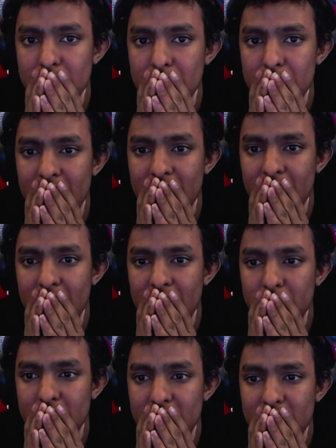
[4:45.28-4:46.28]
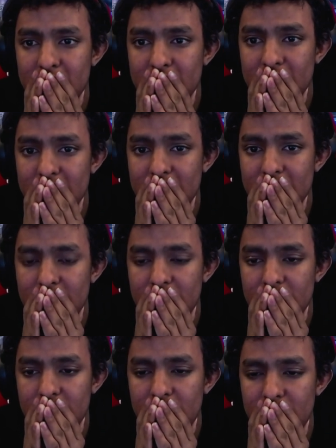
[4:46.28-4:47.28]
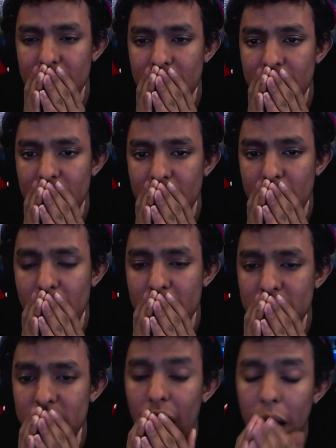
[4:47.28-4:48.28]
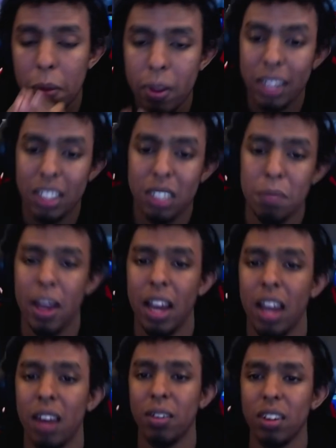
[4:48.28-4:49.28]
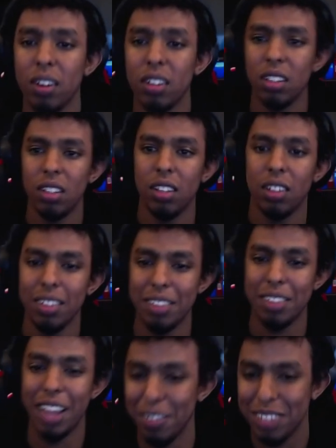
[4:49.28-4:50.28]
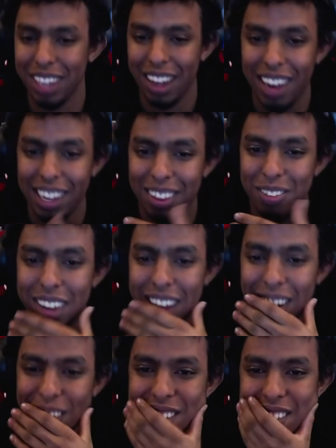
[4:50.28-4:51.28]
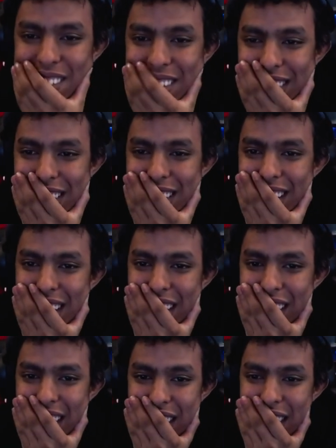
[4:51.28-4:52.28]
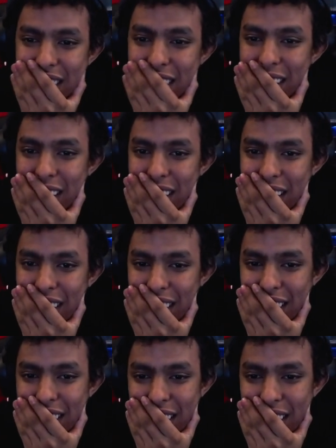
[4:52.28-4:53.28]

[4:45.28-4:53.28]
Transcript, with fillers: Man, please. Why she gotta be like this, man? Damn, she got knocked the fuck out. Oh.